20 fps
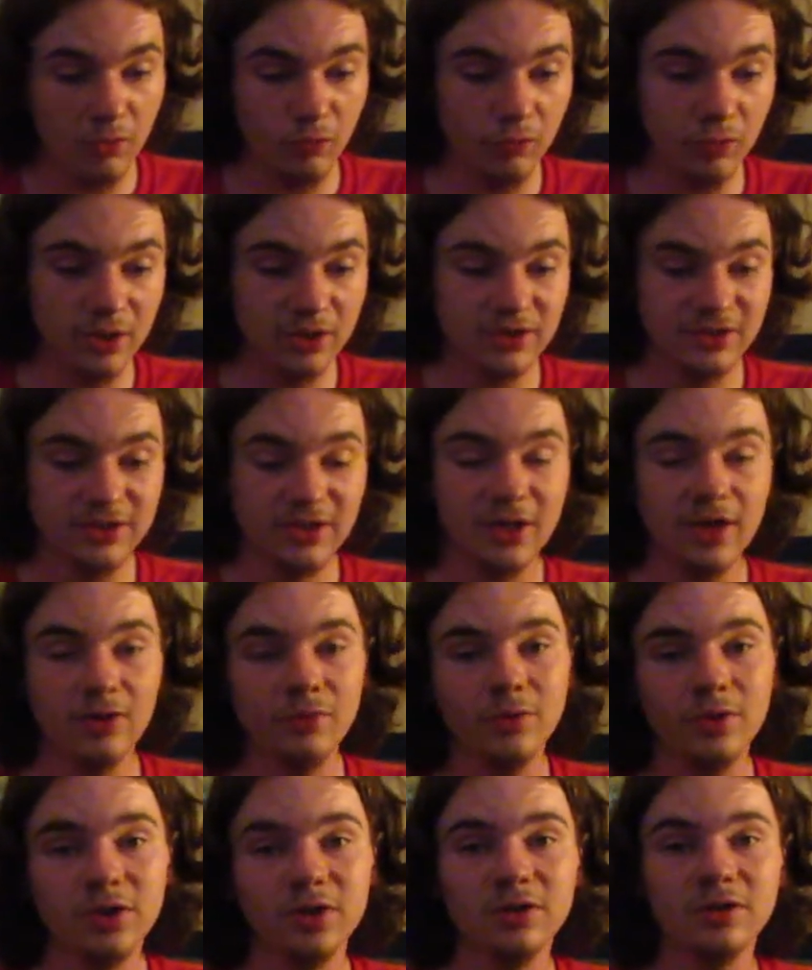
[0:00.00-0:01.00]
was that I
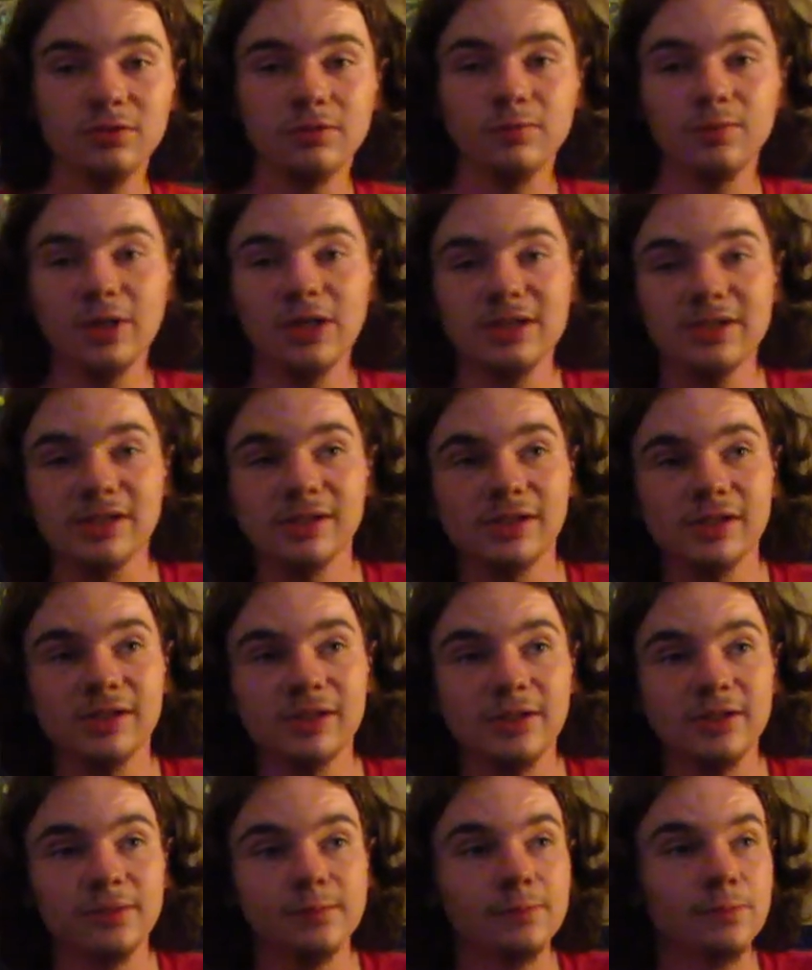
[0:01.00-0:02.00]
wanted to
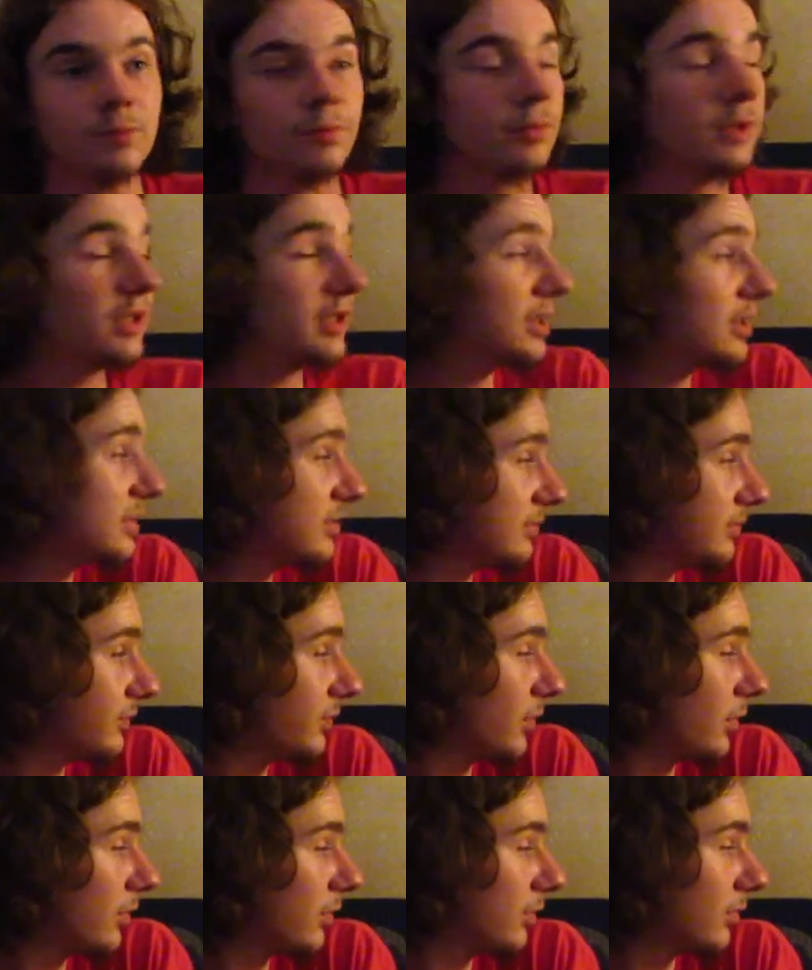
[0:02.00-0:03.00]
basically, because
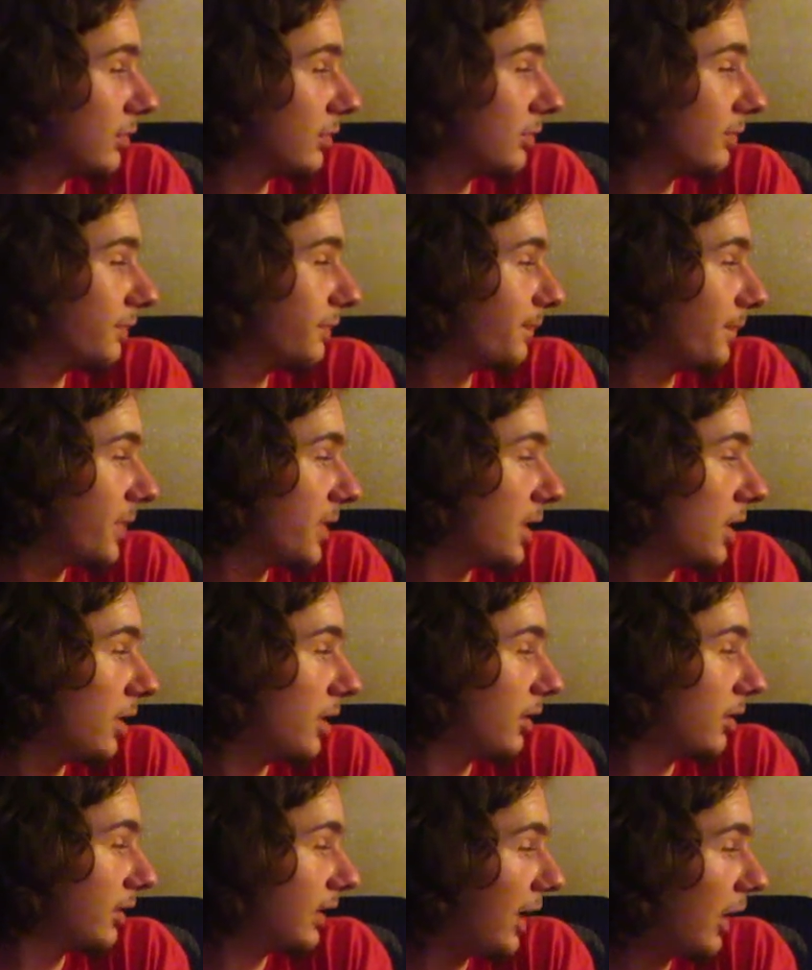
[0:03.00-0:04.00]
of our
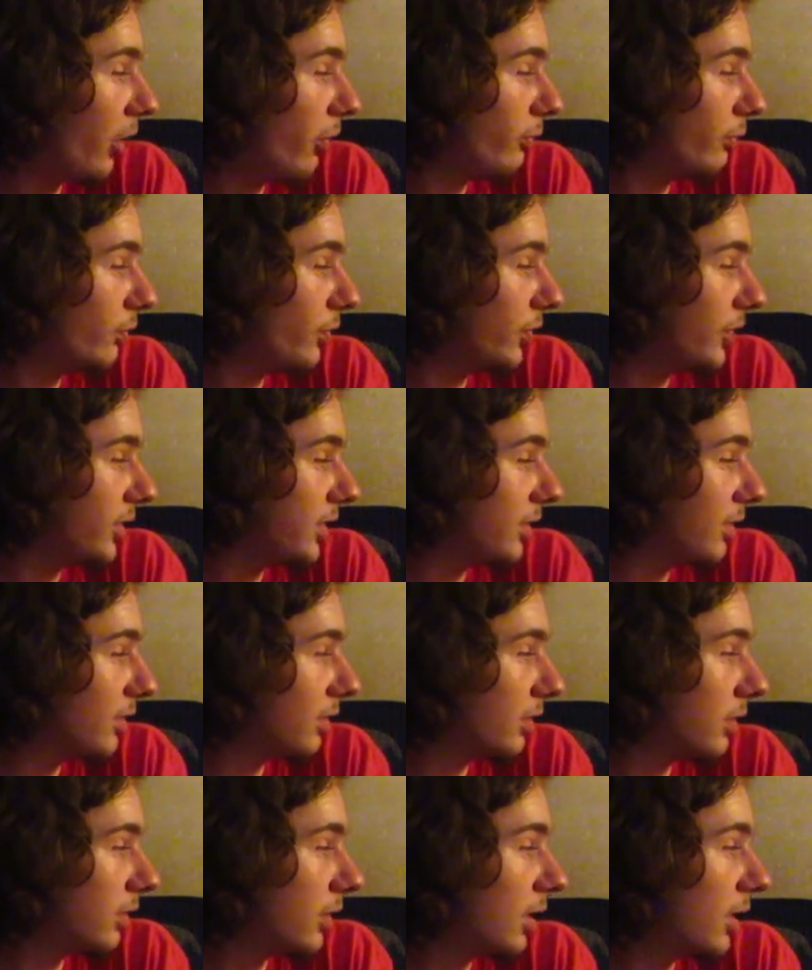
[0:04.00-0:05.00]
cowboy
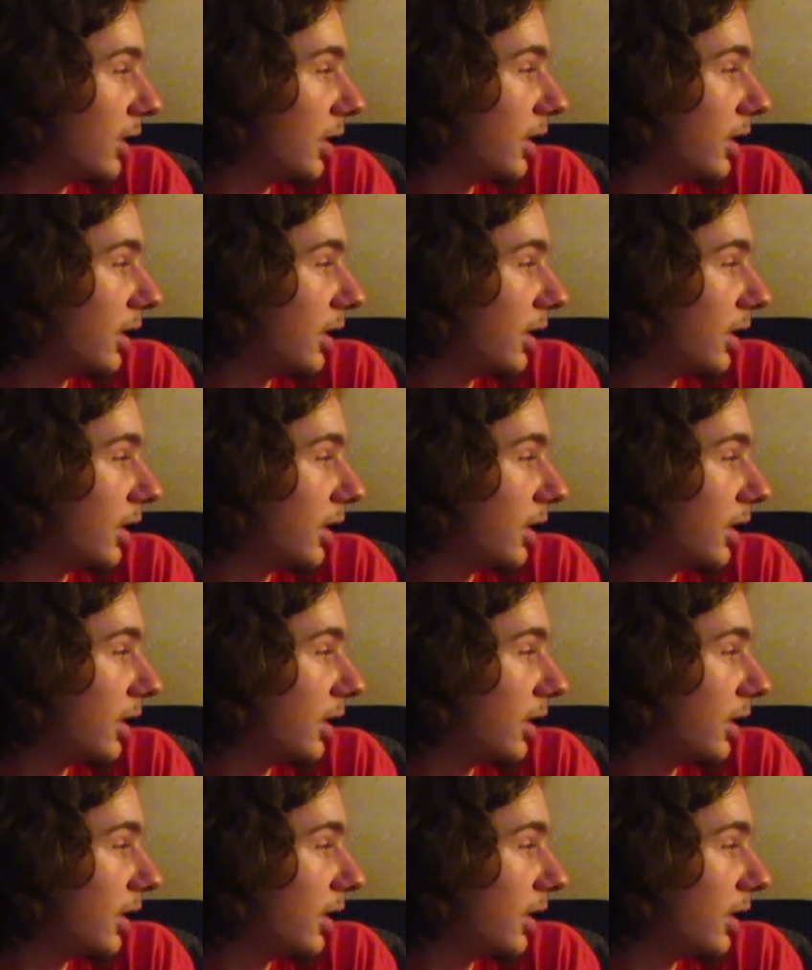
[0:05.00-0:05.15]
here,